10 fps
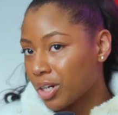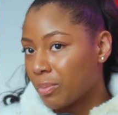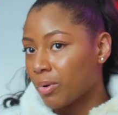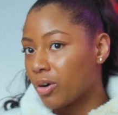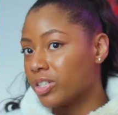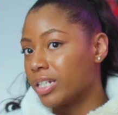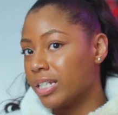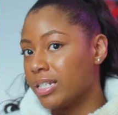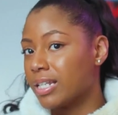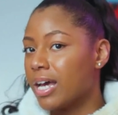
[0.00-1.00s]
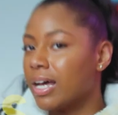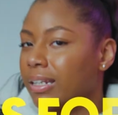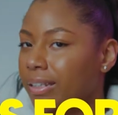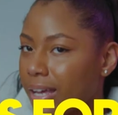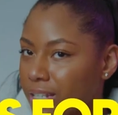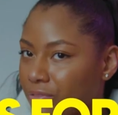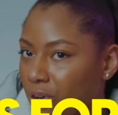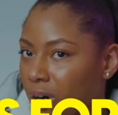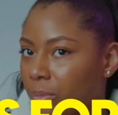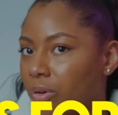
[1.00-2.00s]
approach is less
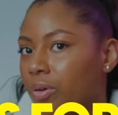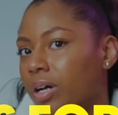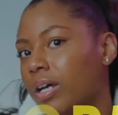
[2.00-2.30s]
formal,